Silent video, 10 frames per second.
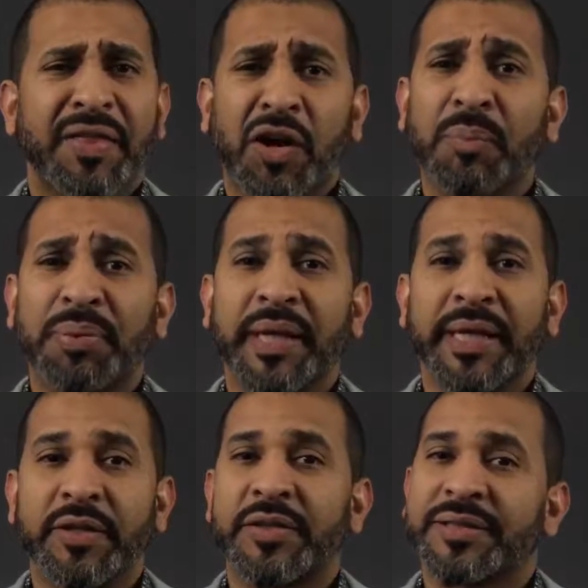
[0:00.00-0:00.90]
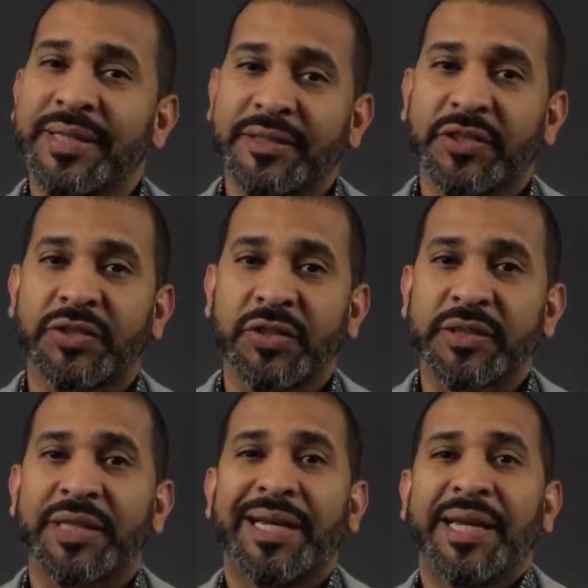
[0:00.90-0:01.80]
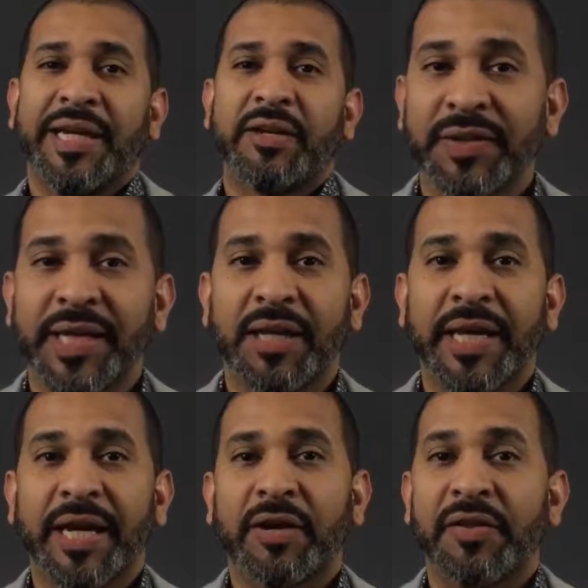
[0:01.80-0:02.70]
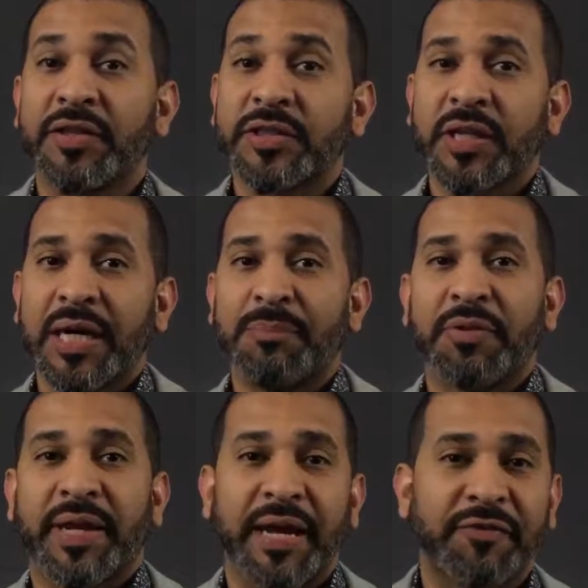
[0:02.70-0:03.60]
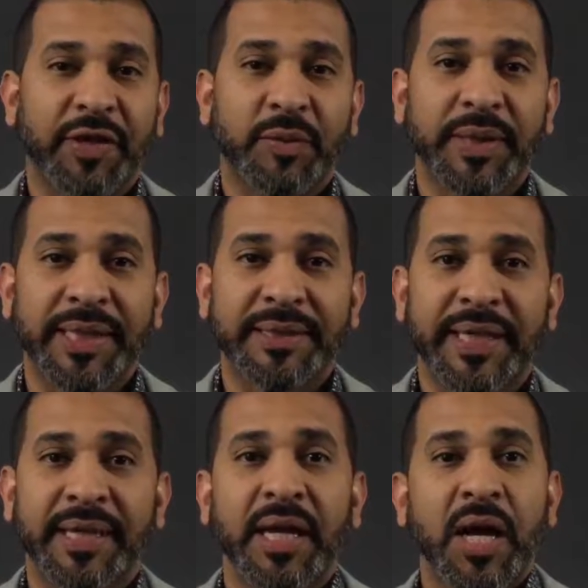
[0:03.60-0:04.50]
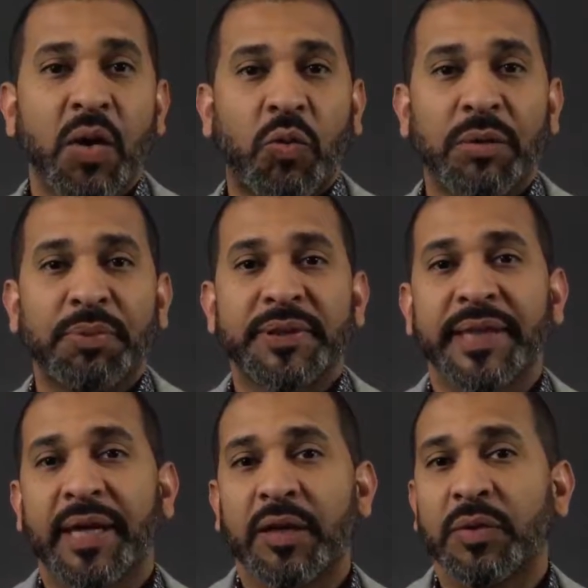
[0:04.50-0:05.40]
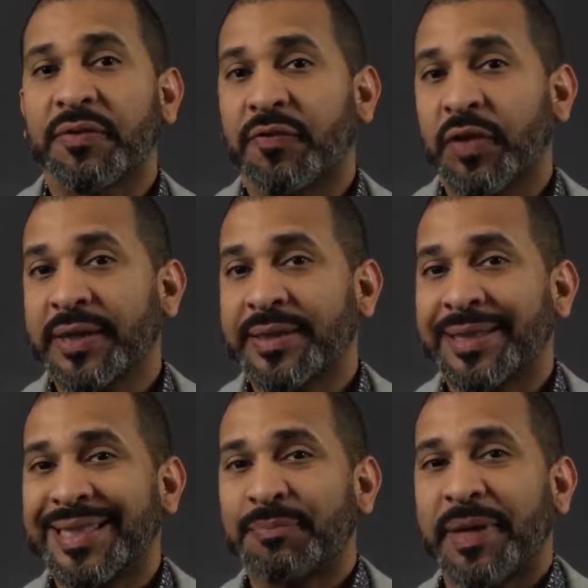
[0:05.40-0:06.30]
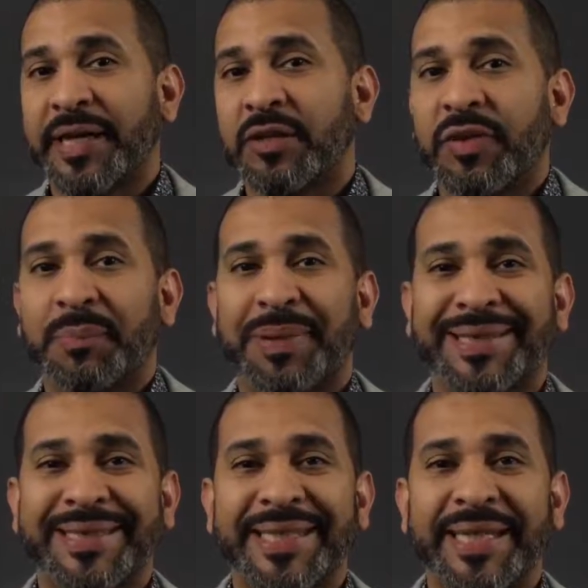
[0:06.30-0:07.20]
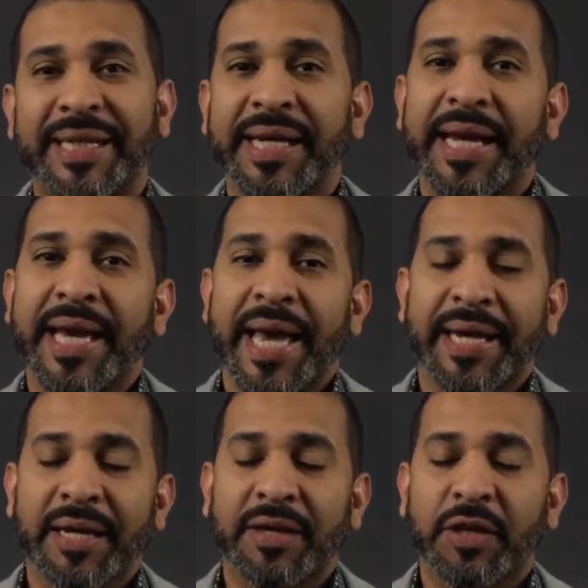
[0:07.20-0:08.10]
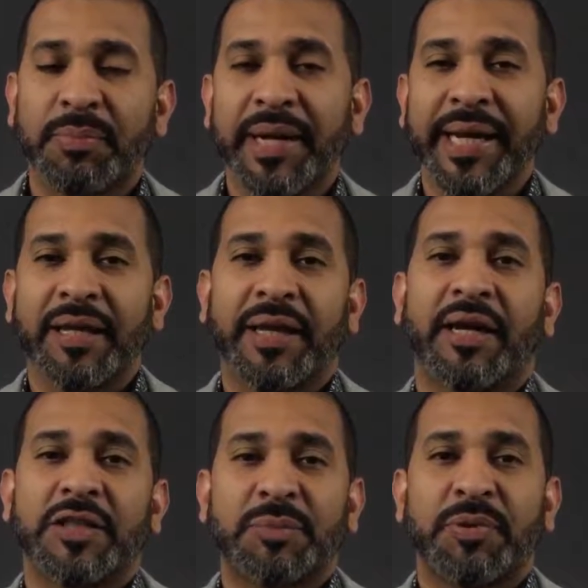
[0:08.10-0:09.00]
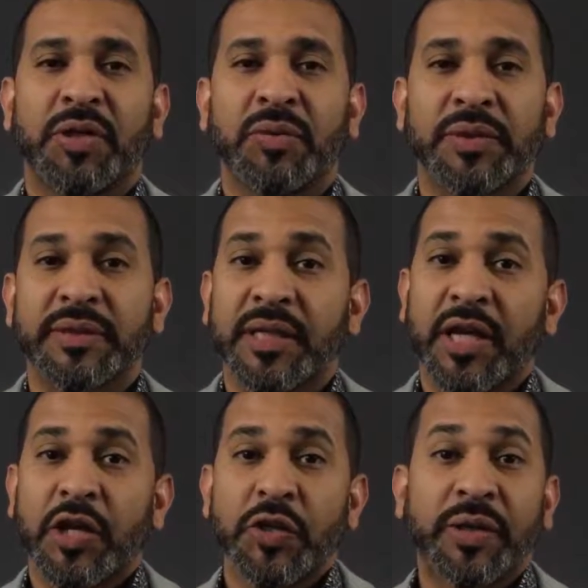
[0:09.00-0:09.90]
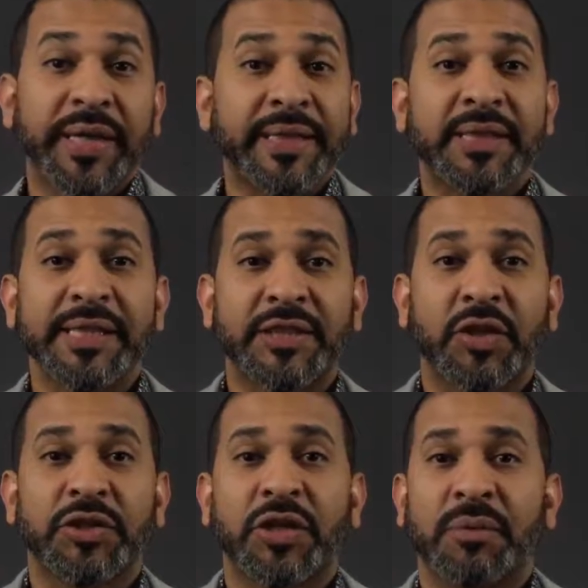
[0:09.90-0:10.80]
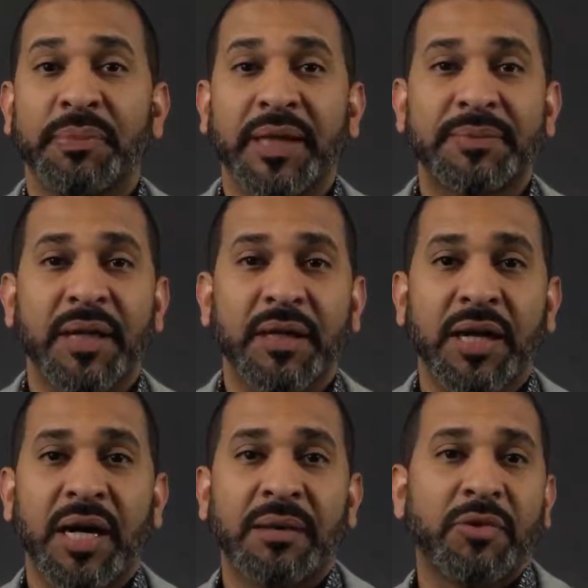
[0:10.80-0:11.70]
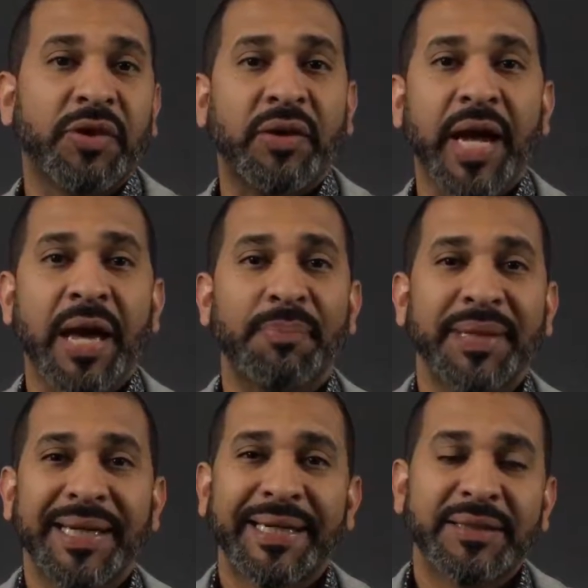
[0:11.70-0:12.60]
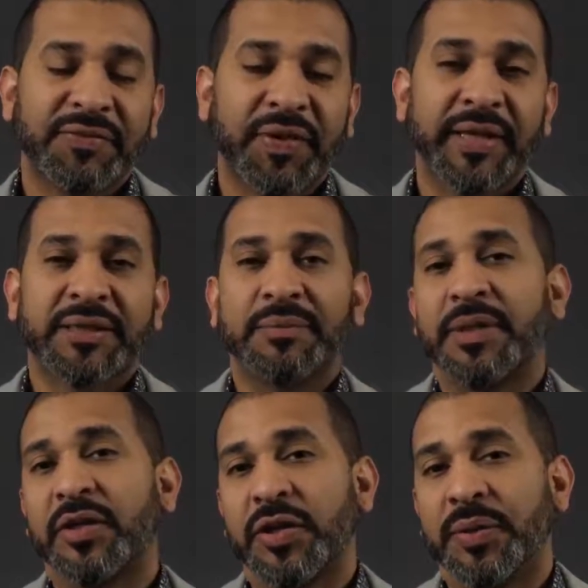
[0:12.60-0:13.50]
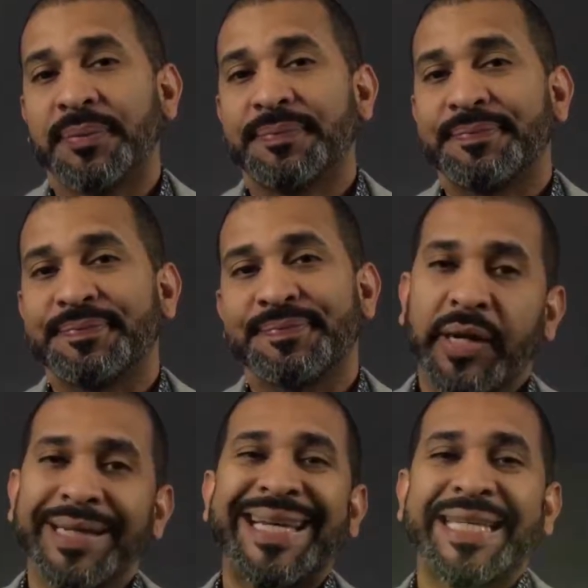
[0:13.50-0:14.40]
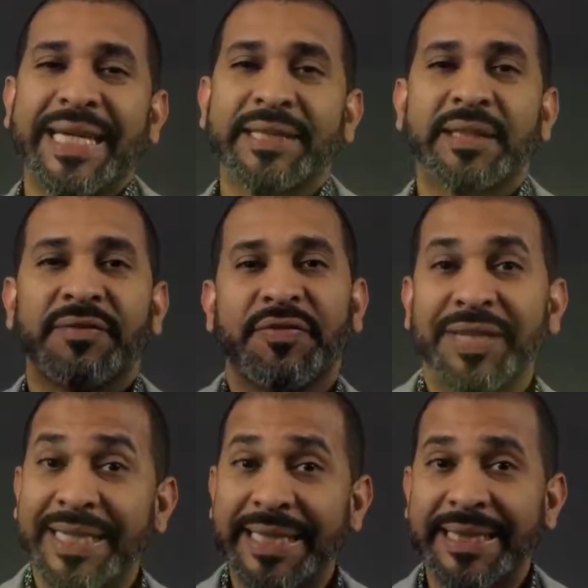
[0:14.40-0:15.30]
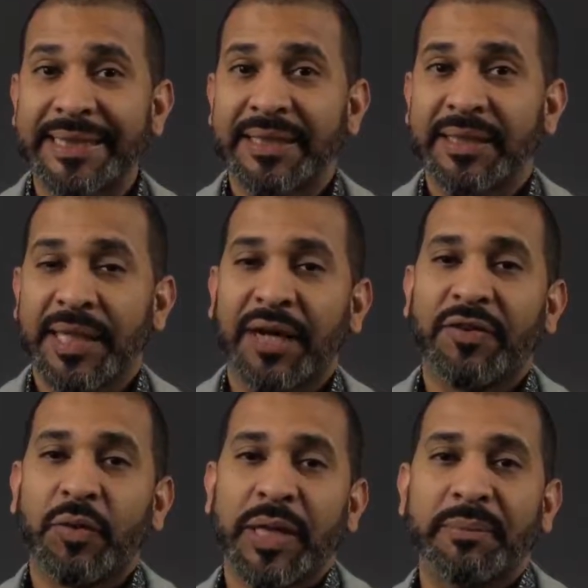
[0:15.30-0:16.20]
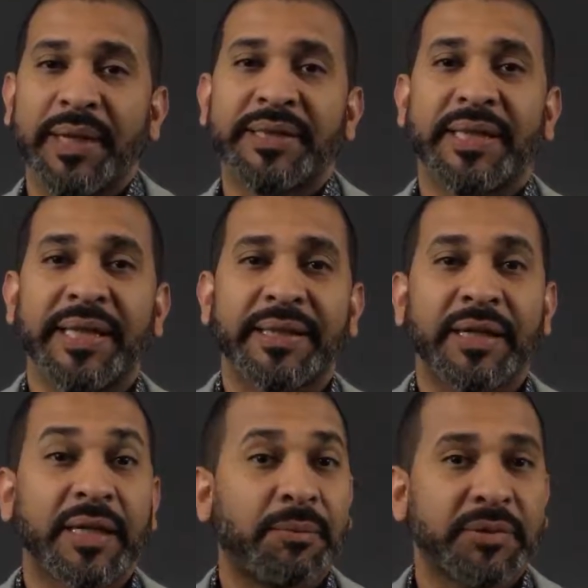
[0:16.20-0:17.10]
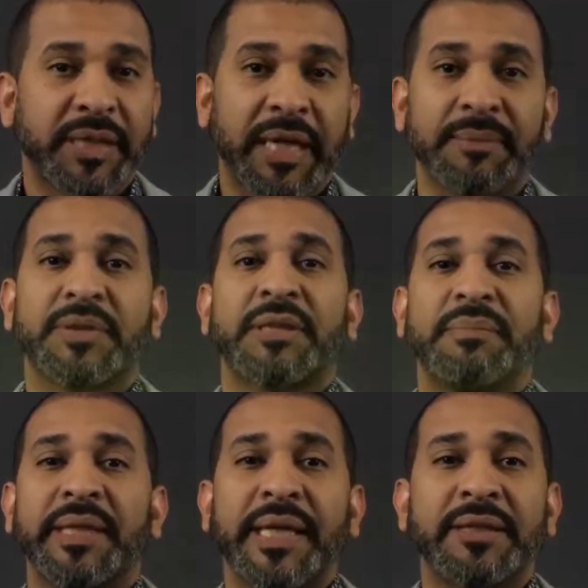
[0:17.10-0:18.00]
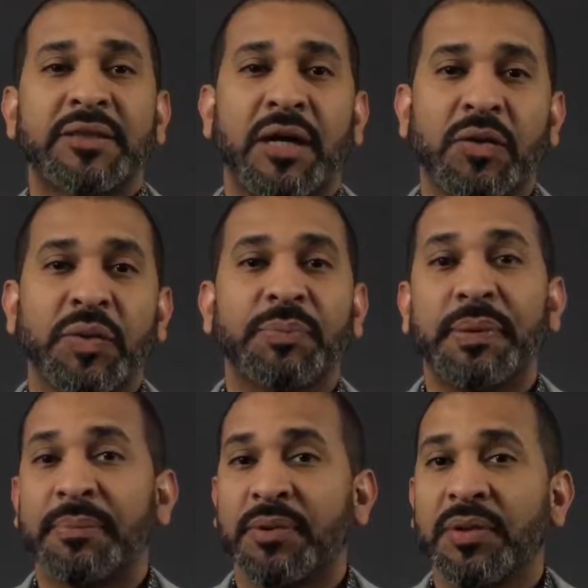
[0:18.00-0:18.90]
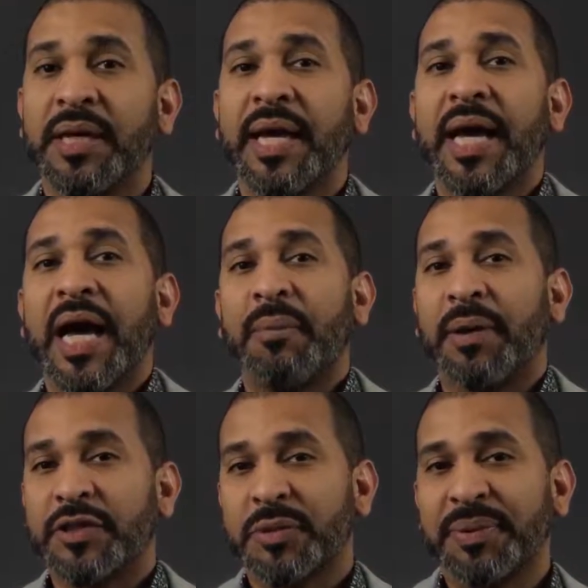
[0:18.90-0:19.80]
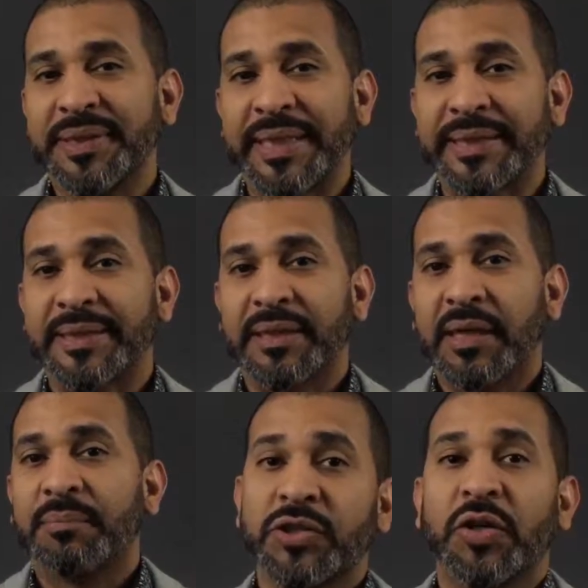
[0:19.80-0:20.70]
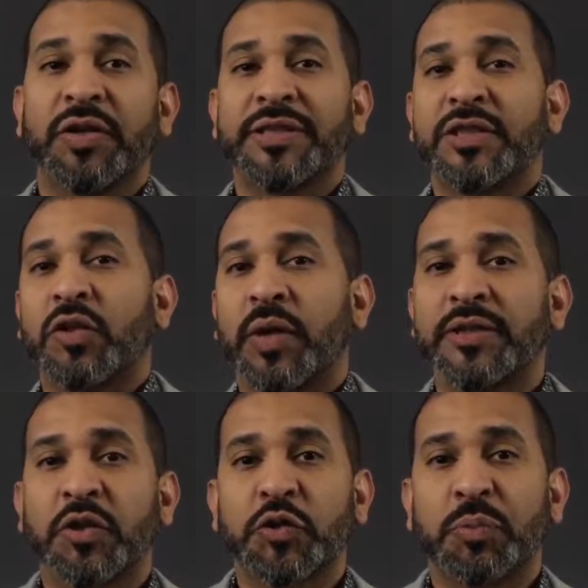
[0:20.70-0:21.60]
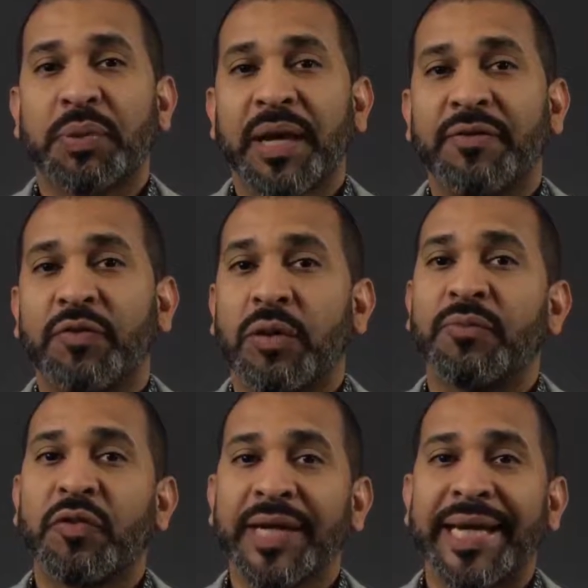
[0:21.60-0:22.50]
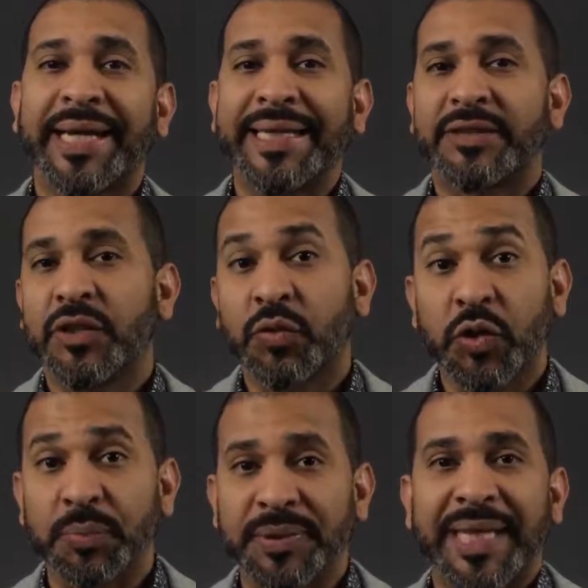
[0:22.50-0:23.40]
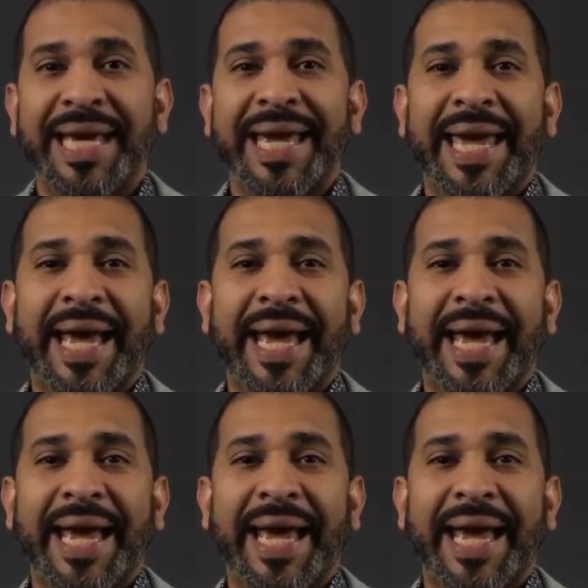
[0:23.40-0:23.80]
There are plenty, you just need to search. Here in the LA area, there's a couple that I frequently attend, one put together with free attendance by Innovate Pasadena and another by LA Entrepreneurs. You can easily search on meetup.com or their app to find some near you. Number 8, LinkedIn for leads. Now, I've already mentioned LinkedIn a couple times to meet and talk with people about your business. But also, this is a great social platform for getting into groups.